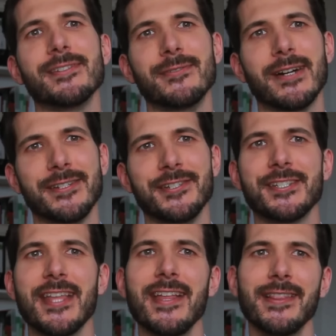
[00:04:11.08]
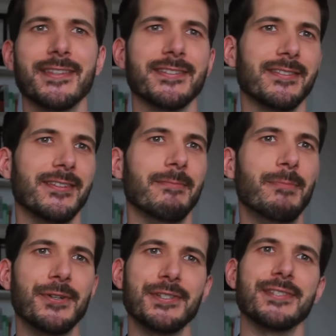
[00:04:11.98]
to understand the
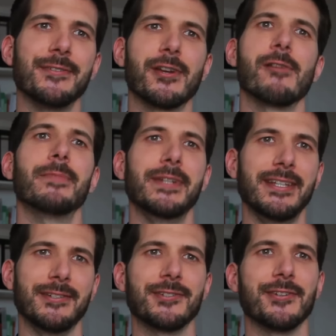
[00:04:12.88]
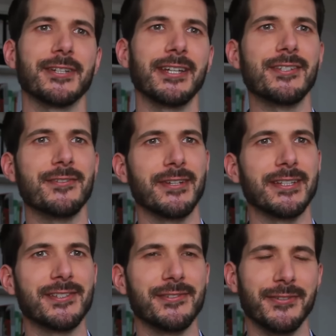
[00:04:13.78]
person or company you're talking to
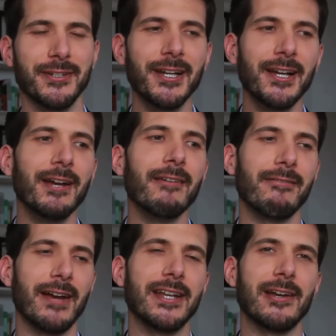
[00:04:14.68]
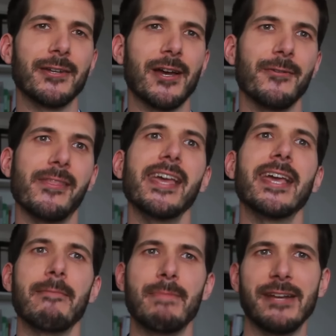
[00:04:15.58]
and to find out how they
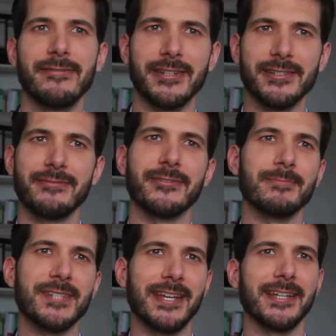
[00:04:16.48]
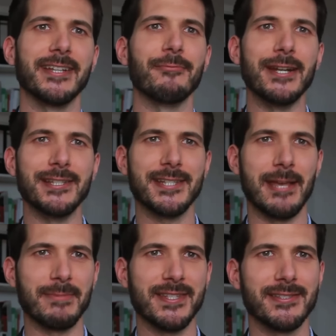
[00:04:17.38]
can benefit from taking the right
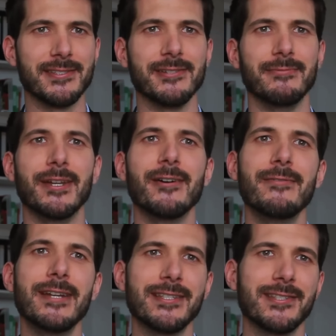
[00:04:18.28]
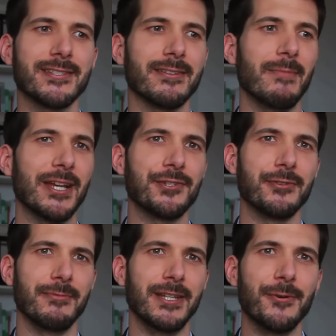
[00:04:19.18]
steps. So we always make
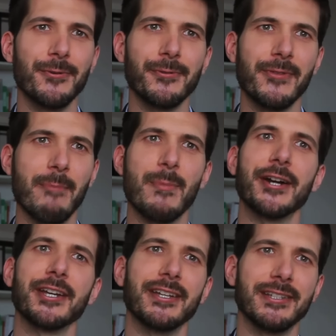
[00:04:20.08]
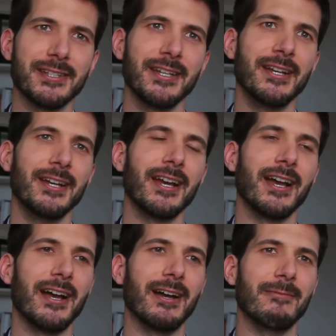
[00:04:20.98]
sure we know their market.
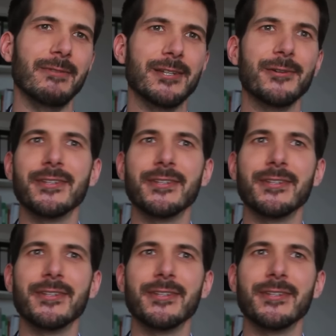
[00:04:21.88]
We know